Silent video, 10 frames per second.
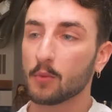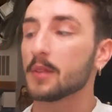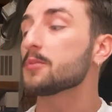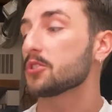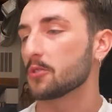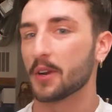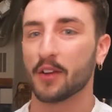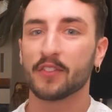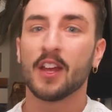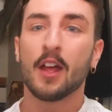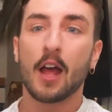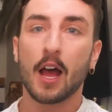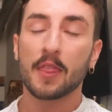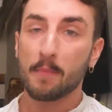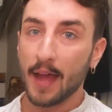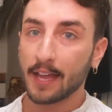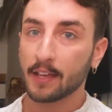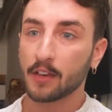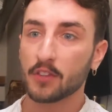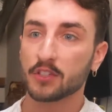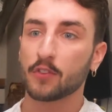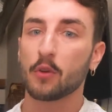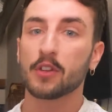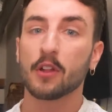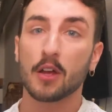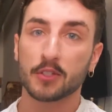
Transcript: Well, sort of. On the back end of this phone, you'll also